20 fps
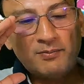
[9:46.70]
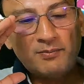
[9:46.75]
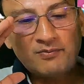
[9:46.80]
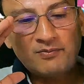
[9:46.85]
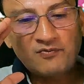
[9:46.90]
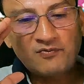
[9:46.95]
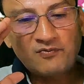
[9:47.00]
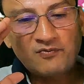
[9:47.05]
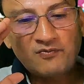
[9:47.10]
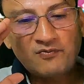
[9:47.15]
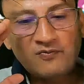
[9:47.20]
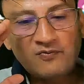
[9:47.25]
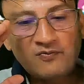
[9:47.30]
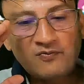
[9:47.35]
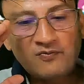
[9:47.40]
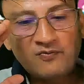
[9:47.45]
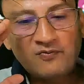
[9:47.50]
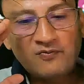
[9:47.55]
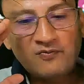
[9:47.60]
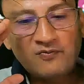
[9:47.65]
Working
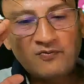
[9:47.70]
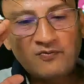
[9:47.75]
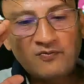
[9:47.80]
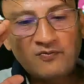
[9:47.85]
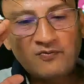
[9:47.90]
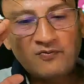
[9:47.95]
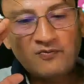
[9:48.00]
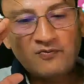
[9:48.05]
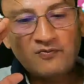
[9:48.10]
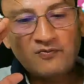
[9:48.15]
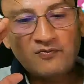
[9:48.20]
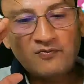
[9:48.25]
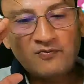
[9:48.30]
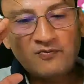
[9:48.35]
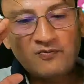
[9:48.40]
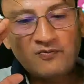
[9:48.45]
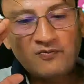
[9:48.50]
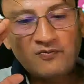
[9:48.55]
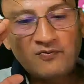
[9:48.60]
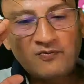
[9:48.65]
at home
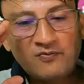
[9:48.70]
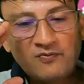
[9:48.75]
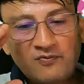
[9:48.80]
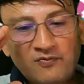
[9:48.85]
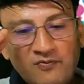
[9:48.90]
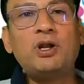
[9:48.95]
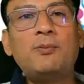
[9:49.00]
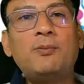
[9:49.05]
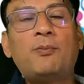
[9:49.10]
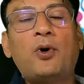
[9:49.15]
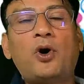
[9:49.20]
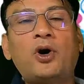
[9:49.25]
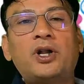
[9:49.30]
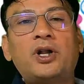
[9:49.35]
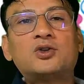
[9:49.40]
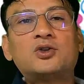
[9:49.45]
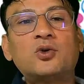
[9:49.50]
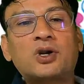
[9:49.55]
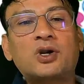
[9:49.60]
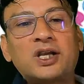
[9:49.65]
is equally important.
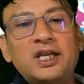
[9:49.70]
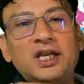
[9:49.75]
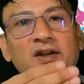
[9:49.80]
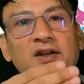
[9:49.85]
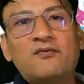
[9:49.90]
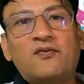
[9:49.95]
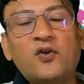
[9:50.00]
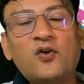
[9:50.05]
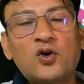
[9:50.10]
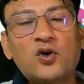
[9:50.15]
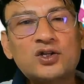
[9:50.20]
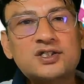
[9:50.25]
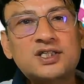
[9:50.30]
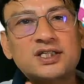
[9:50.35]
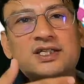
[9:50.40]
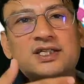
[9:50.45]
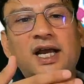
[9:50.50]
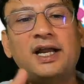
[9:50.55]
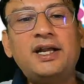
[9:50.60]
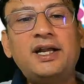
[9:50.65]
So reinforce this
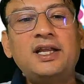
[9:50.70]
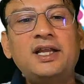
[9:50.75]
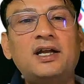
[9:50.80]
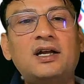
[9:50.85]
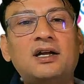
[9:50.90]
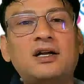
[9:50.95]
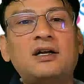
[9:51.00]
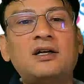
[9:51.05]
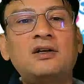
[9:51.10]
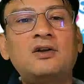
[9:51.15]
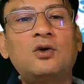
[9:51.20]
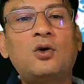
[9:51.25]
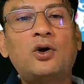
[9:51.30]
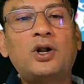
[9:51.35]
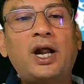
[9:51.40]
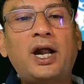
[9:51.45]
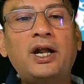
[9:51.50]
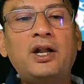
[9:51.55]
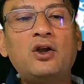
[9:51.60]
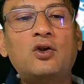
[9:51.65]
idea or
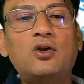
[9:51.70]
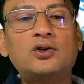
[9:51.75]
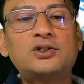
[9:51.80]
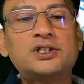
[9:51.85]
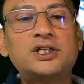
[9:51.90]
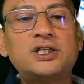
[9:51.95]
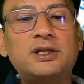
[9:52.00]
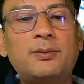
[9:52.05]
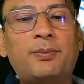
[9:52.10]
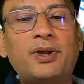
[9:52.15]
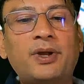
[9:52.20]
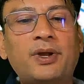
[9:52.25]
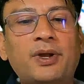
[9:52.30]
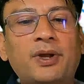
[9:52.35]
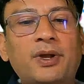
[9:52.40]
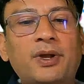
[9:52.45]
ideology in the parent.